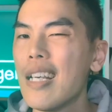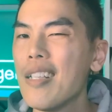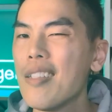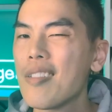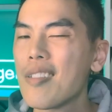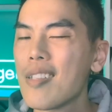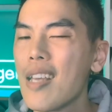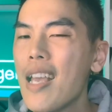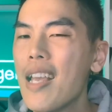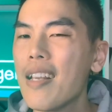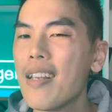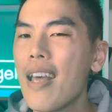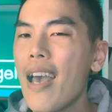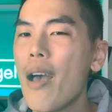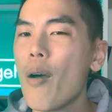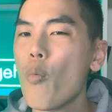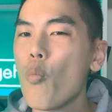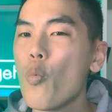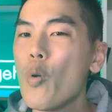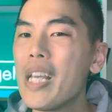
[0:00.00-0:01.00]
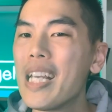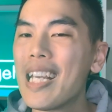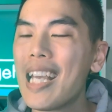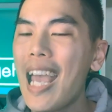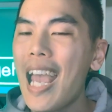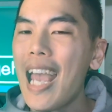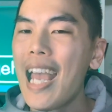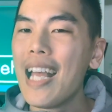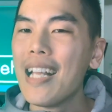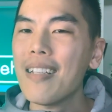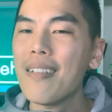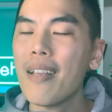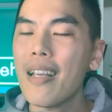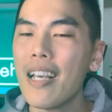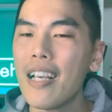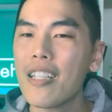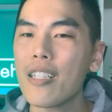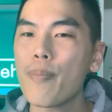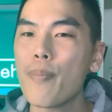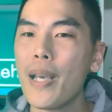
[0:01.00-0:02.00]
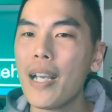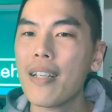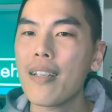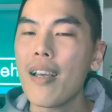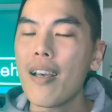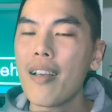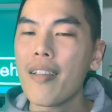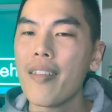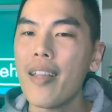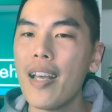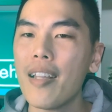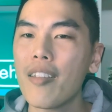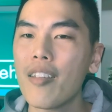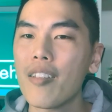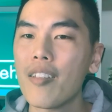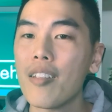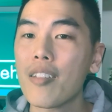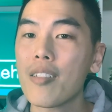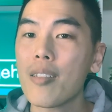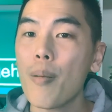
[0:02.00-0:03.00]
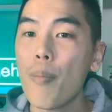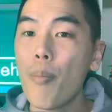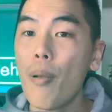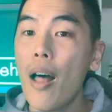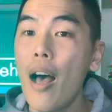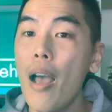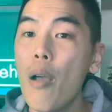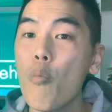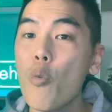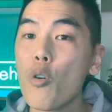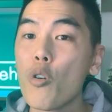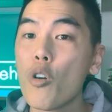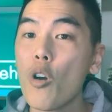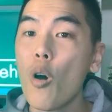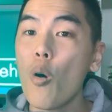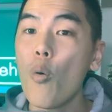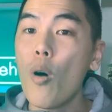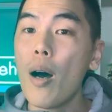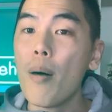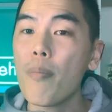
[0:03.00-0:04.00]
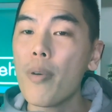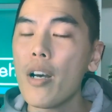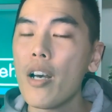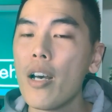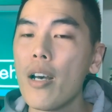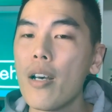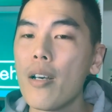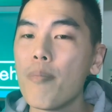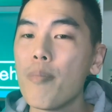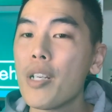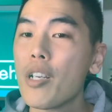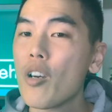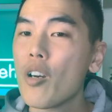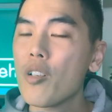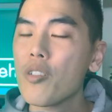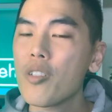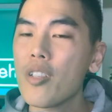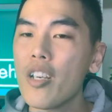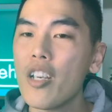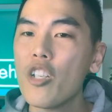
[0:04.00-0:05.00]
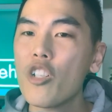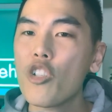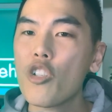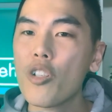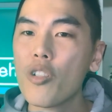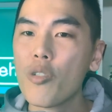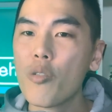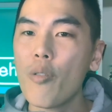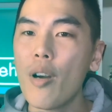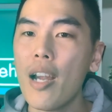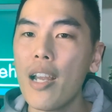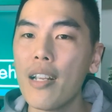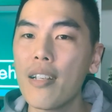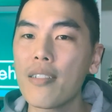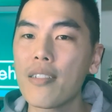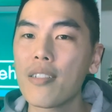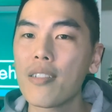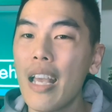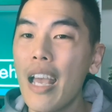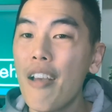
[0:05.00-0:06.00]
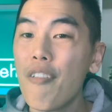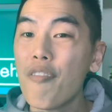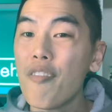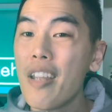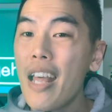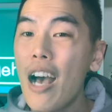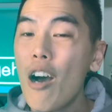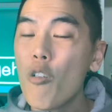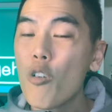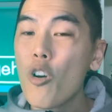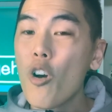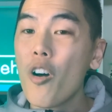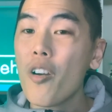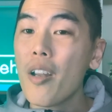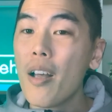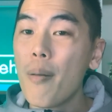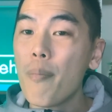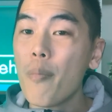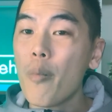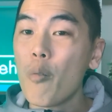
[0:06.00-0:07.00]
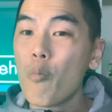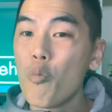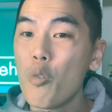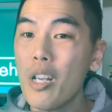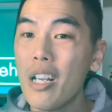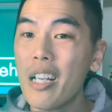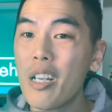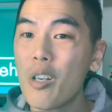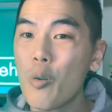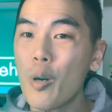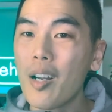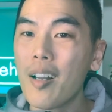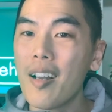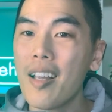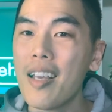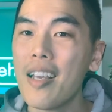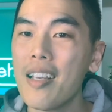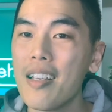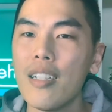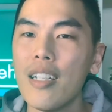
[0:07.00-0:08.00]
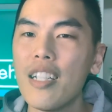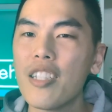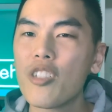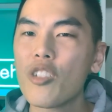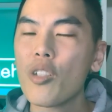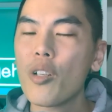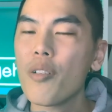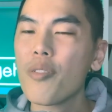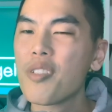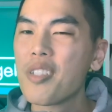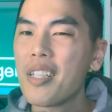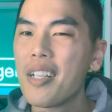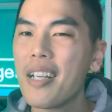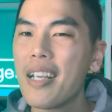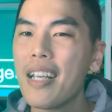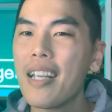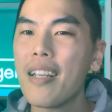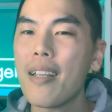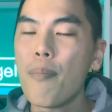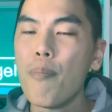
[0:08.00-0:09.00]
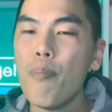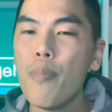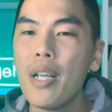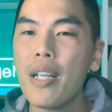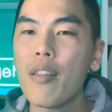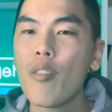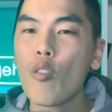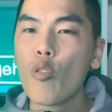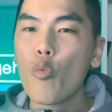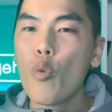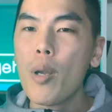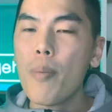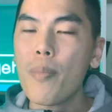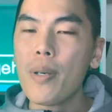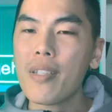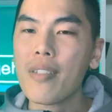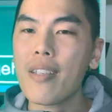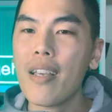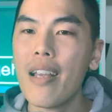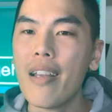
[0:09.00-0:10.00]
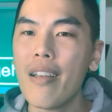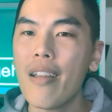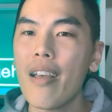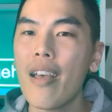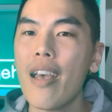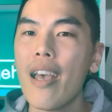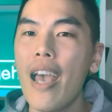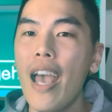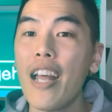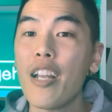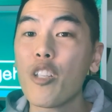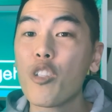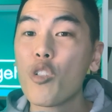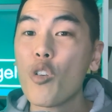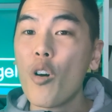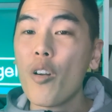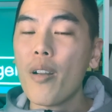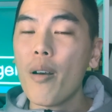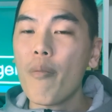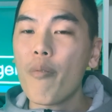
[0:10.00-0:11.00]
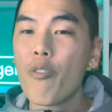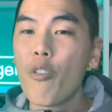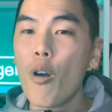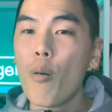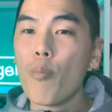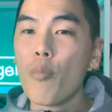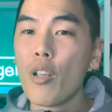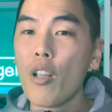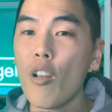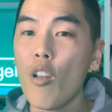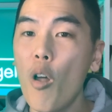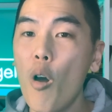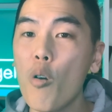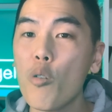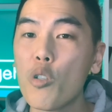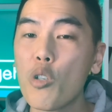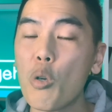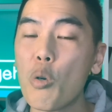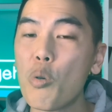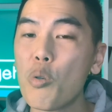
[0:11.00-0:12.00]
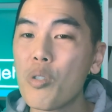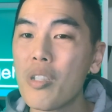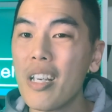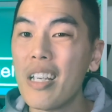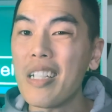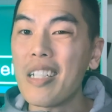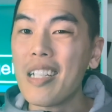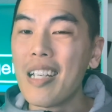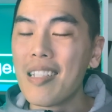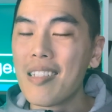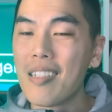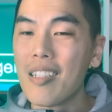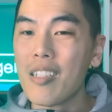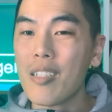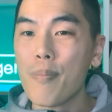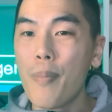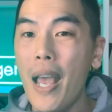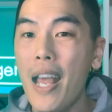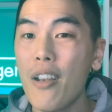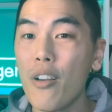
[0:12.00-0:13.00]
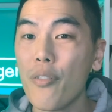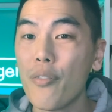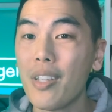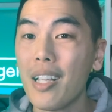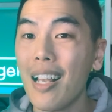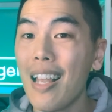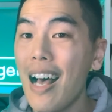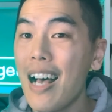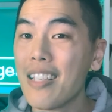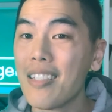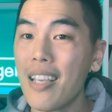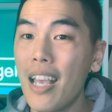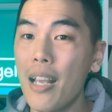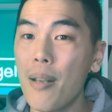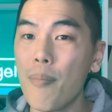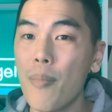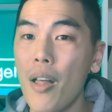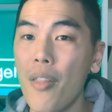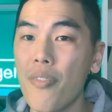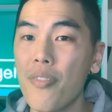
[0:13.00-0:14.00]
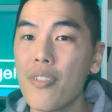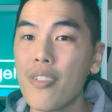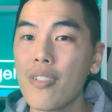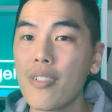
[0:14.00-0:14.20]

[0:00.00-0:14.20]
In saying that, we can expect that the supply will go up because interest rates have now gone up really quickly. It's sort of sitting in the mid three percent and it's gone up from the low twos in just the span of the last eight months.